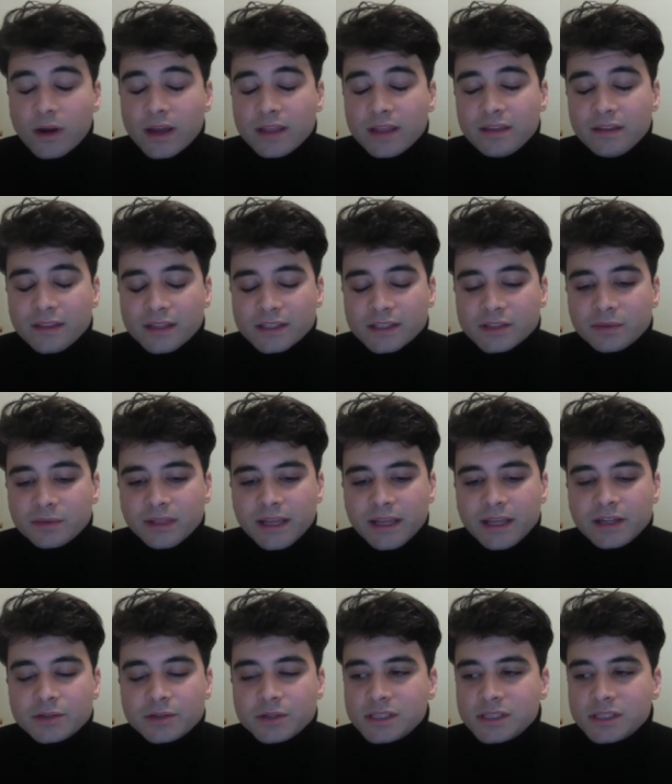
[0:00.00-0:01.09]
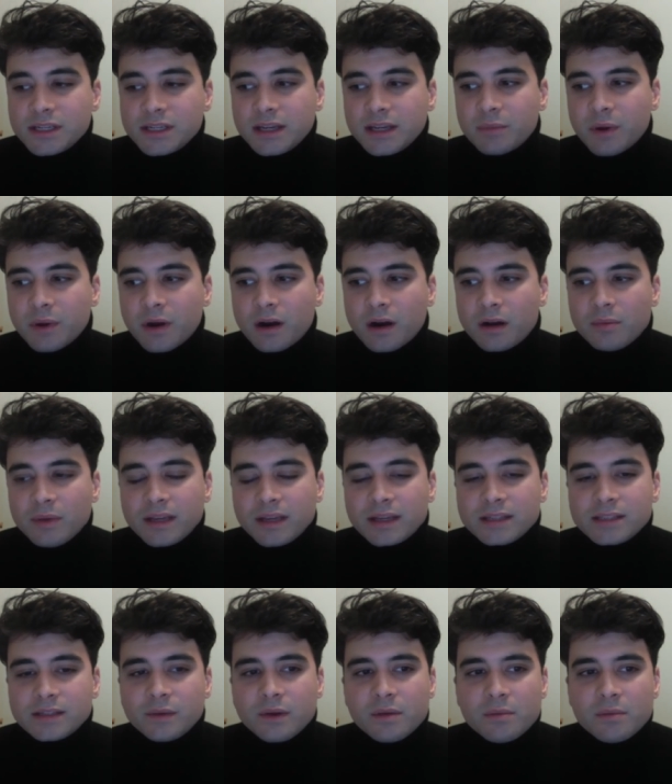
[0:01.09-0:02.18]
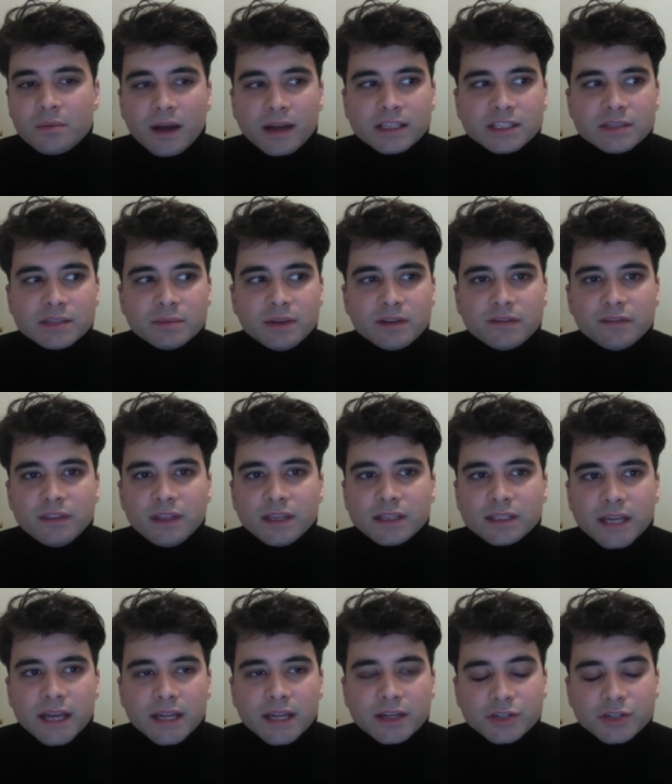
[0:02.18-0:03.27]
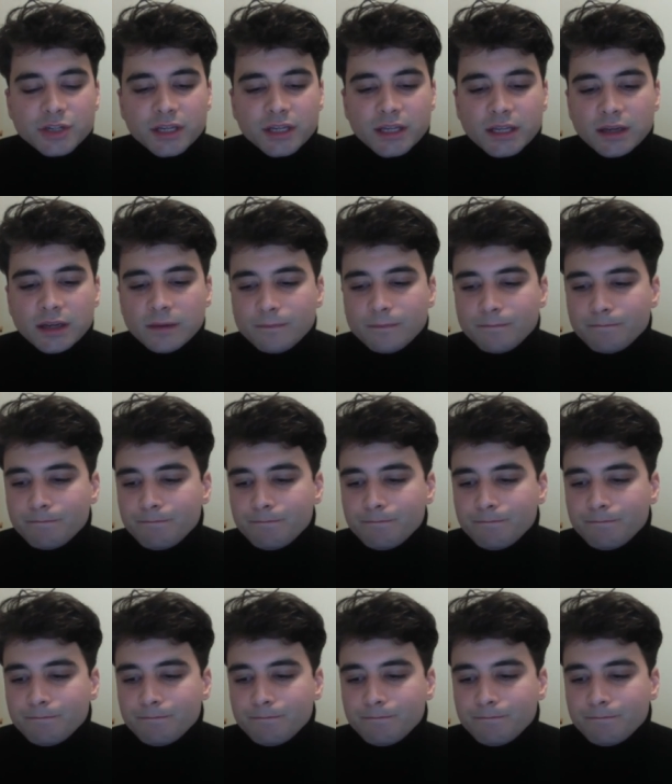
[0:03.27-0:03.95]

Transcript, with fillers: I think that's really interesting in part because it reminds me of the attention